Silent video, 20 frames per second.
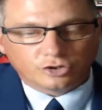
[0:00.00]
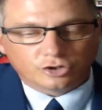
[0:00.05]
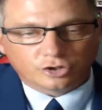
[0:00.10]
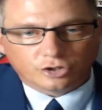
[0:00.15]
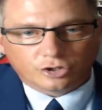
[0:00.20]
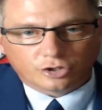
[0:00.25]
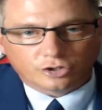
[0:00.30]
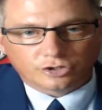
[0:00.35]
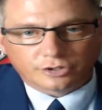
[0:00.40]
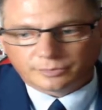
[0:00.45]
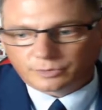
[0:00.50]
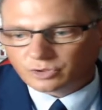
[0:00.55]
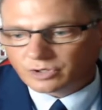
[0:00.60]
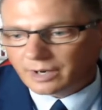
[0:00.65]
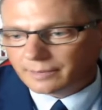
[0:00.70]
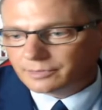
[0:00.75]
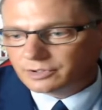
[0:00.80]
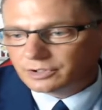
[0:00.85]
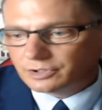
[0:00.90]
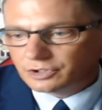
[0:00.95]
a subscriber
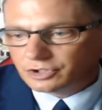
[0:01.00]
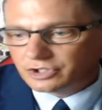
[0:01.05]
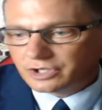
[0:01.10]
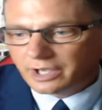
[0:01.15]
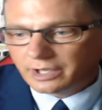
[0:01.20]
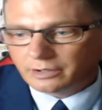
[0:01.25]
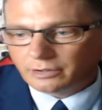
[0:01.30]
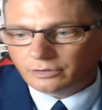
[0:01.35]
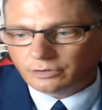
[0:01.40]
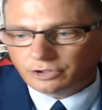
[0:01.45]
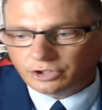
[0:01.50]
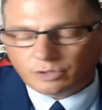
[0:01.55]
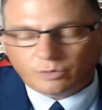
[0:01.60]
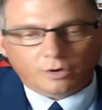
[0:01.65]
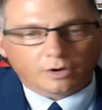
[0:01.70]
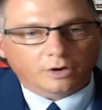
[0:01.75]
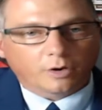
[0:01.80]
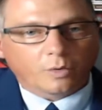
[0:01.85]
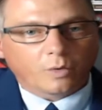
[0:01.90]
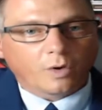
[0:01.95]
to the channel, you are
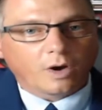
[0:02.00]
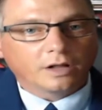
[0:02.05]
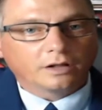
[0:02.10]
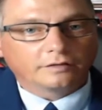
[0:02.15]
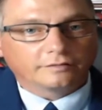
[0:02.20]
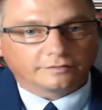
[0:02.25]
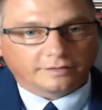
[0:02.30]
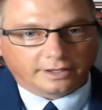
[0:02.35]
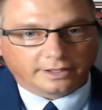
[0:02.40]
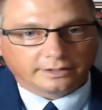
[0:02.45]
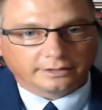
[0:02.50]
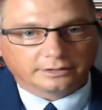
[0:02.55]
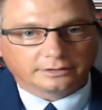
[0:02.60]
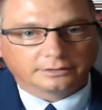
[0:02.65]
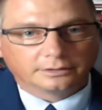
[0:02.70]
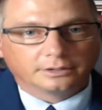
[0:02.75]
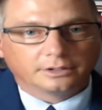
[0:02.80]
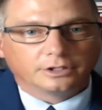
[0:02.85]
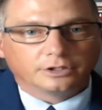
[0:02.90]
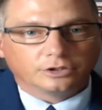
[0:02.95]
qualified.
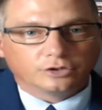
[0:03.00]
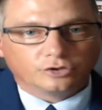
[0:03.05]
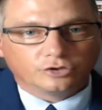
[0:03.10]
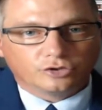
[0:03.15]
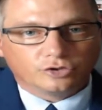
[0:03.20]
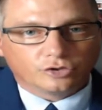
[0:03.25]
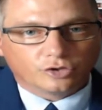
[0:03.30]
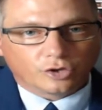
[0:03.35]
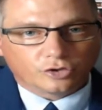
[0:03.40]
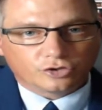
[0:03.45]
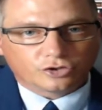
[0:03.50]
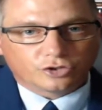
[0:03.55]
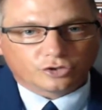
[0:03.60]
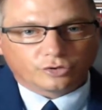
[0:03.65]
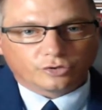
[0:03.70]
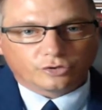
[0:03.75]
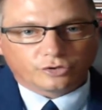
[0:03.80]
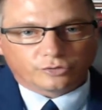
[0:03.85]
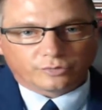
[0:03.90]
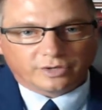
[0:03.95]
You do those
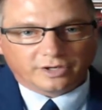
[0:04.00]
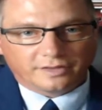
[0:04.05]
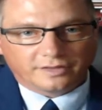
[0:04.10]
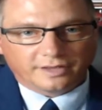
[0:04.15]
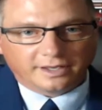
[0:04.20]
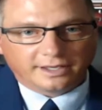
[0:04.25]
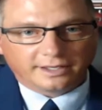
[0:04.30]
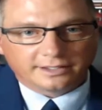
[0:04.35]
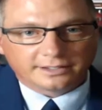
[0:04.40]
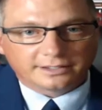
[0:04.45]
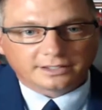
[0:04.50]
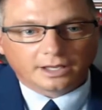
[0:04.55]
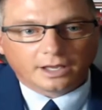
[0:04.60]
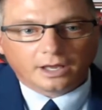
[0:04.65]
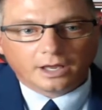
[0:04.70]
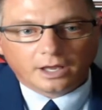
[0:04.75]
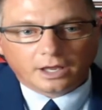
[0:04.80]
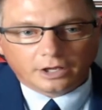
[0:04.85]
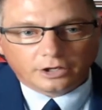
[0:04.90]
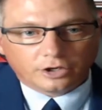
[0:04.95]
three things,
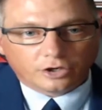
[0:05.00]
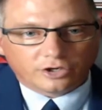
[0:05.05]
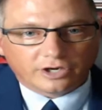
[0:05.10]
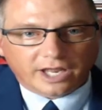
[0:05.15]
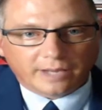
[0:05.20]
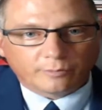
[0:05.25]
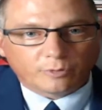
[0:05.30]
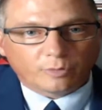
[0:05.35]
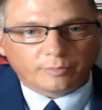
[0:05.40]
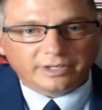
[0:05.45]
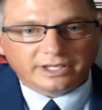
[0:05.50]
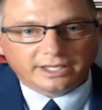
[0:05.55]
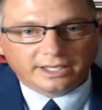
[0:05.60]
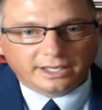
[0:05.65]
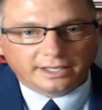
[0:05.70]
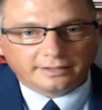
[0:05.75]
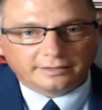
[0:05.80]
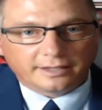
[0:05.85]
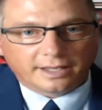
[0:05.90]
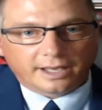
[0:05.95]
your name will be
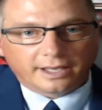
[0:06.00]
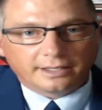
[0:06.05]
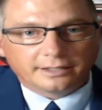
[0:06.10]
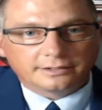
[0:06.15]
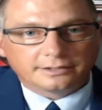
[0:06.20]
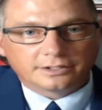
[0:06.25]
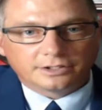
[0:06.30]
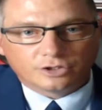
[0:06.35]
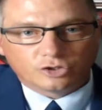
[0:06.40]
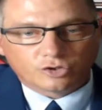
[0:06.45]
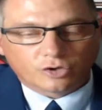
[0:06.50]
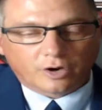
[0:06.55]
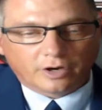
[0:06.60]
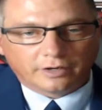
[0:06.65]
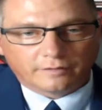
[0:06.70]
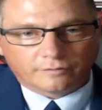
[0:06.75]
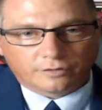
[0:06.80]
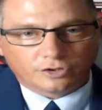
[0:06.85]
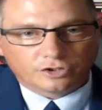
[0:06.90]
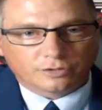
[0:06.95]
in that drawing
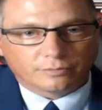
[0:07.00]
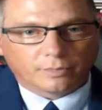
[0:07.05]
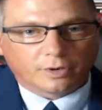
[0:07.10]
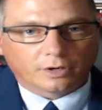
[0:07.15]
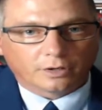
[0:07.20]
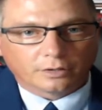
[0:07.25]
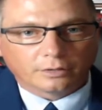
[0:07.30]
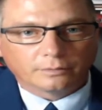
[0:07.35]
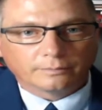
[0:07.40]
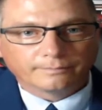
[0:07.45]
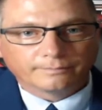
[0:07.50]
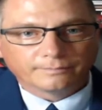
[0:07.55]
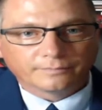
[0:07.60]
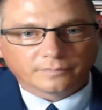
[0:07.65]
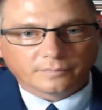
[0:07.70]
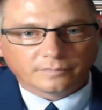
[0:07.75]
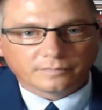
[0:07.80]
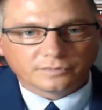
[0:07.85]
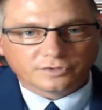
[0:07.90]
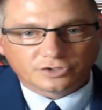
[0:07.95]
for tomorrow.
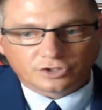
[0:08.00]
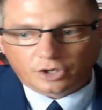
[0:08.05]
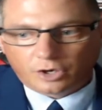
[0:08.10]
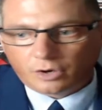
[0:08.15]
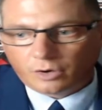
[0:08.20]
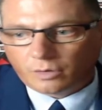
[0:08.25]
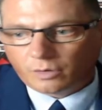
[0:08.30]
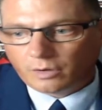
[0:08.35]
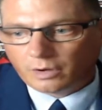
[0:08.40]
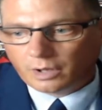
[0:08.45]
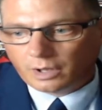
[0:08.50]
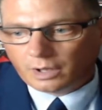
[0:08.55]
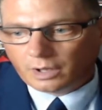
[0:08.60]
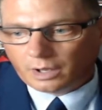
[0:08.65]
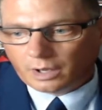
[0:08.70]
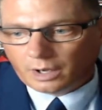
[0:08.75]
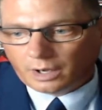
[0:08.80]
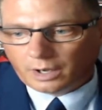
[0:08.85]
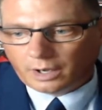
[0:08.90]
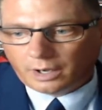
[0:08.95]
And so,
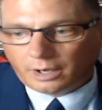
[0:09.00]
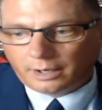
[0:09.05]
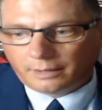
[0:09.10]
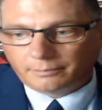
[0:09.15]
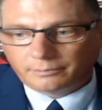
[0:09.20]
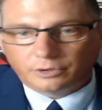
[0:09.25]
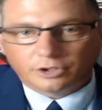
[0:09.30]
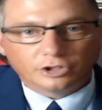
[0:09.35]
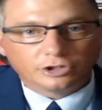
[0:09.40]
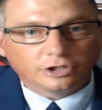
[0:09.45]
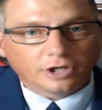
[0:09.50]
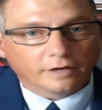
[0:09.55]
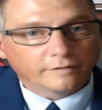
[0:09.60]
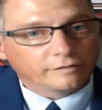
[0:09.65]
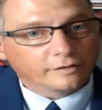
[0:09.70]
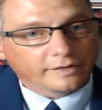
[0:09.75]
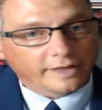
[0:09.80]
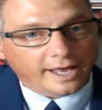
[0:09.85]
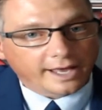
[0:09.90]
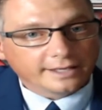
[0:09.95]
good luck for
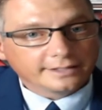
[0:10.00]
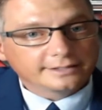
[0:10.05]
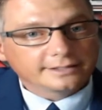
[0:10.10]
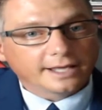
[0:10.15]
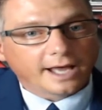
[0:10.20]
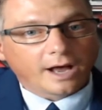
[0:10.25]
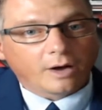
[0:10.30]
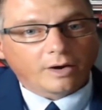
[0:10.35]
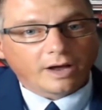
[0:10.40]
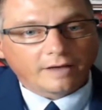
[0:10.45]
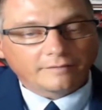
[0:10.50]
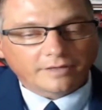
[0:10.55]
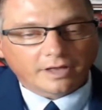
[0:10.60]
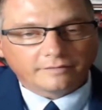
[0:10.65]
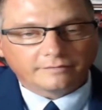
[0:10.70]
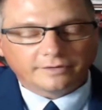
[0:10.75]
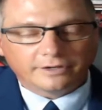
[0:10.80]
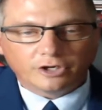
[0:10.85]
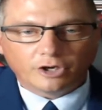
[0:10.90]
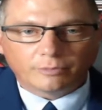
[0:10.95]
that. I'll have that
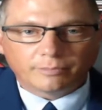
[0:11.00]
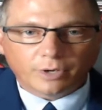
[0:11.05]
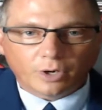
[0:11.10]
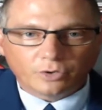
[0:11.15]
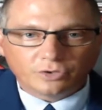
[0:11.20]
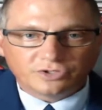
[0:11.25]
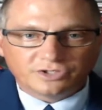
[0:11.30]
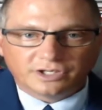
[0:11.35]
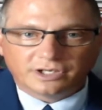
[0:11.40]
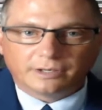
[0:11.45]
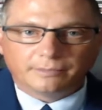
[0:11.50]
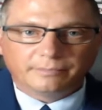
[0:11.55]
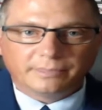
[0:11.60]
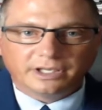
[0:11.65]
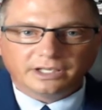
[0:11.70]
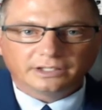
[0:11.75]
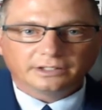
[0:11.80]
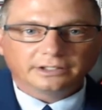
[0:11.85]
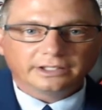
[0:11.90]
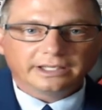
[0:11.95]
video posted
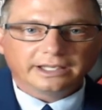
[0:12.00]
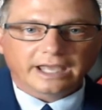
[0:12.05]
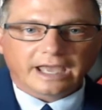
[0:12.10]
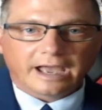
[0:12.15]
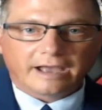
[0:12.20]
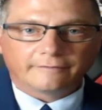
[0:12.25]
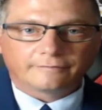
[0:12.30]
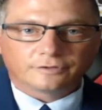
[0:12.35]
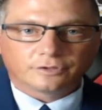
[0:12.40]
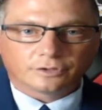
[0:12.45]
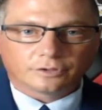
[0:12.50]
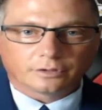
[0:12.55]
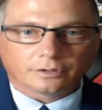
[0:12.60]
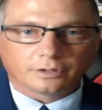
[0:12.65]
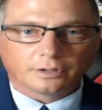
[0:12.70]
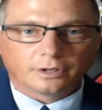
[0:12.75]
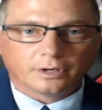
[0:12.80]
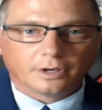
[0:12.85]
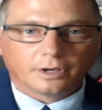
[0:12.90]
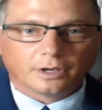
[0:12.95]
immediately after,
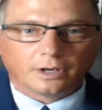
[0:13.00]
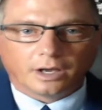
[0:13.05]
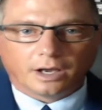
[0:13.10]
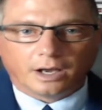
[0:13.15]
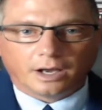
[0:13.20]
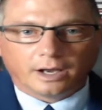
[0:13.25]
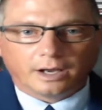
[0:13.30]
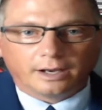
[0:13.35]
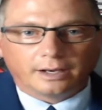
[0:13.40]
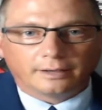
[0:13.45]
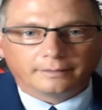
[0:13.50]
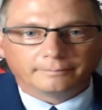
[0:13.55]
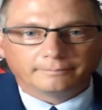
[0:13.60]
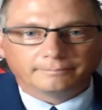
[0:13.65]
I